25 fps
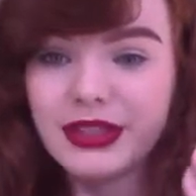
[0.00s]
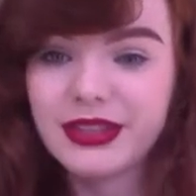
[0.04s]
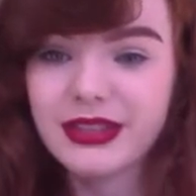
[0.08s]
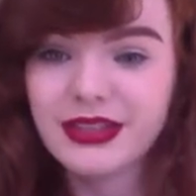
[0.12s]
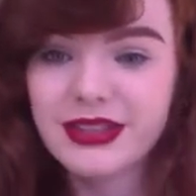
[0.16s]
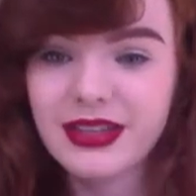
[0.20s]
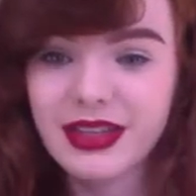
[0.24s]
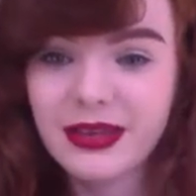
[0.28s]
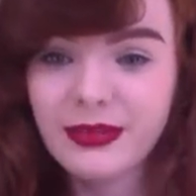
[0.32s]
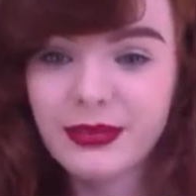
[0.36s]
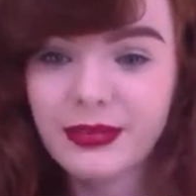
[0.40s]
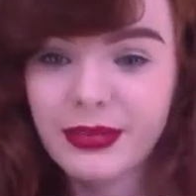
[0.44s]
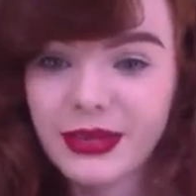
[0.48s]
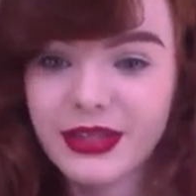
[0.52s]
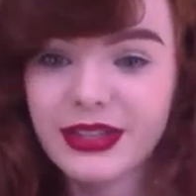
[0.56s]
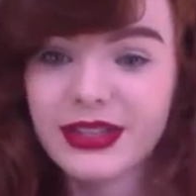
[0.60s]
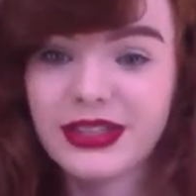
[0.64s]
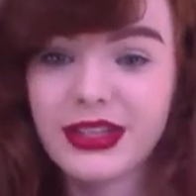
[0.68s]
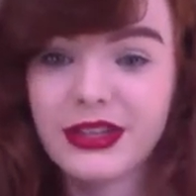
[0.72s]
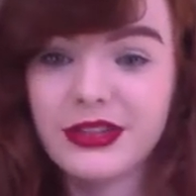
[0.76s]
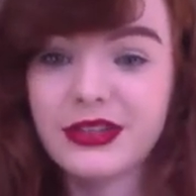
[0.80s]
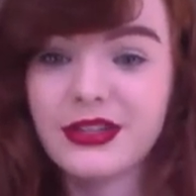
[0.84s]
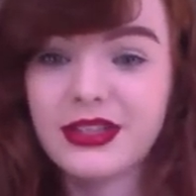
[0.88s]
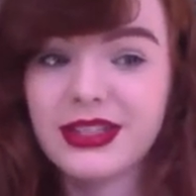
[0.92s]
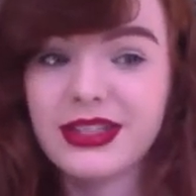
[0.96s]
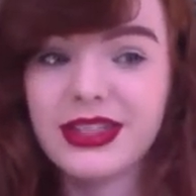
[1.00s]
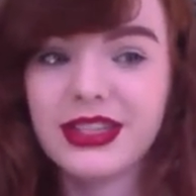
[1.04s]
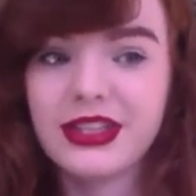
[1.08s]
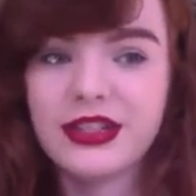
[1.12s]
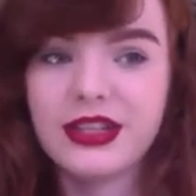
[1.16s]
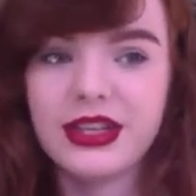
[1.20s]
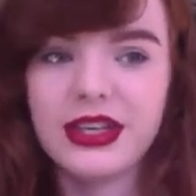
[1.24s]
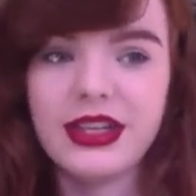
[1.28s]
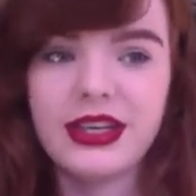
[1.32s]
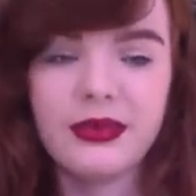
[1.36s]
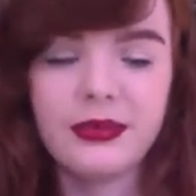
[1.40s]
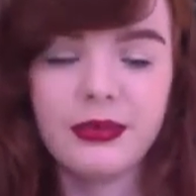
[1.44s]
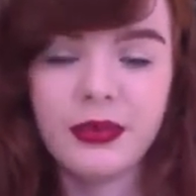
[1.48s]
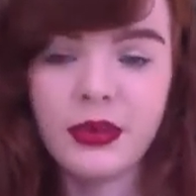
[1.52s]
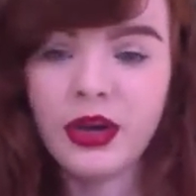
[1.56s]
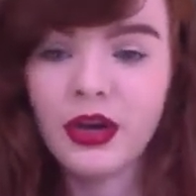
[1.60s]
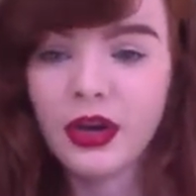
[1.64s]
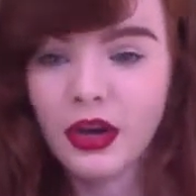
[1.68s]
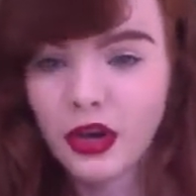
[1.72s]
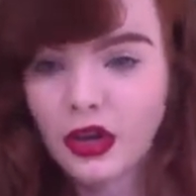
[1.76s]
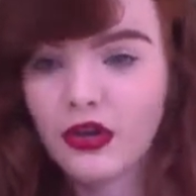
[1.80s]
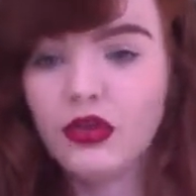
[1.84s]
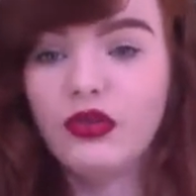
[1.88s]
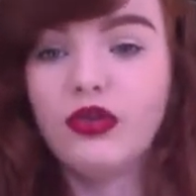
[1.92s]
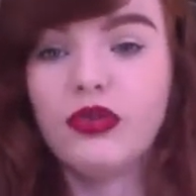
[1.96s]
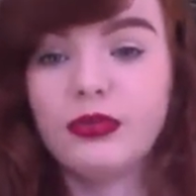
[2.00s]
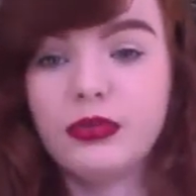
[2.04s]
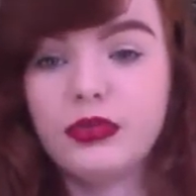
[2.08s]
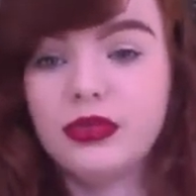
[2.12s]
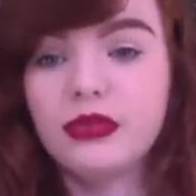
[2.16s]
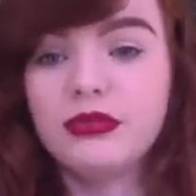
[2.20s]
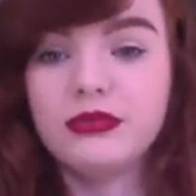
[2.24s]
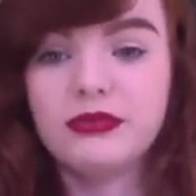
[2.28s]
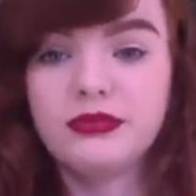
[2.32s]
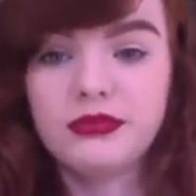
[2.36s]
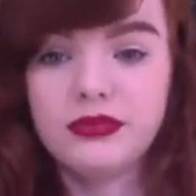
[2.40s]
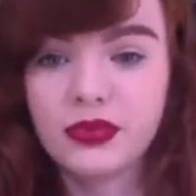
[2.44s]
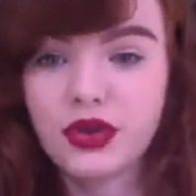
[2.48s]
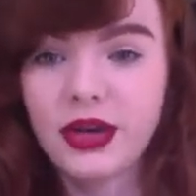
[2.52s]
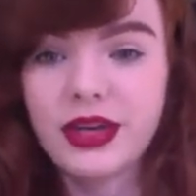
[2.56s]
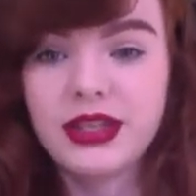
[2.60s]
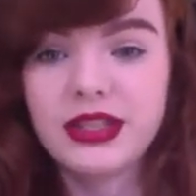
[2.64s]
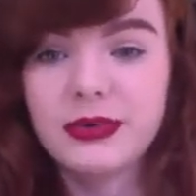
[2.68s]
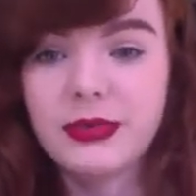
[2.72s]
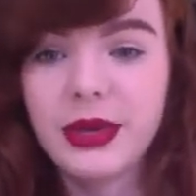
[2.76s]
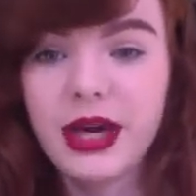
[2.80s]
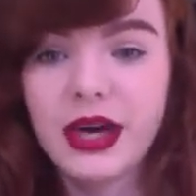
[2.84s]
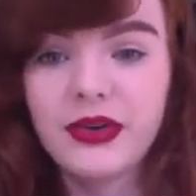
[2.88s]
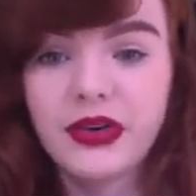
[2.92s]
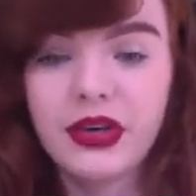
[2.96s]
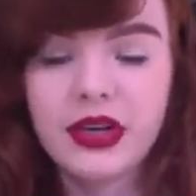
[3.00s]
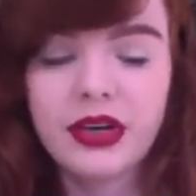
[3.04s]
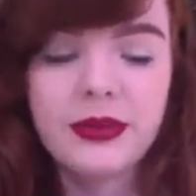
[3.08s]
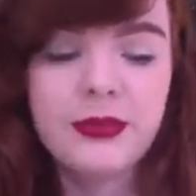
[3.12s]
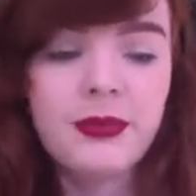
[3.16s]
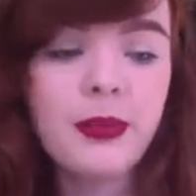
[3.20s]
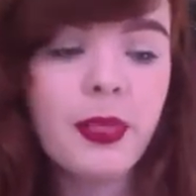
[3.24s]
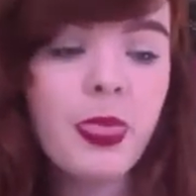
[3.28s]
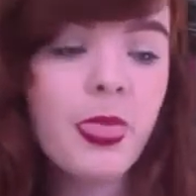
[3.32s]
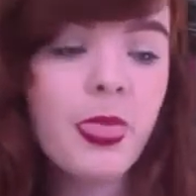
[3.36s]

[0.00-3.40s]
the skin because they are just literally a normal trans powder.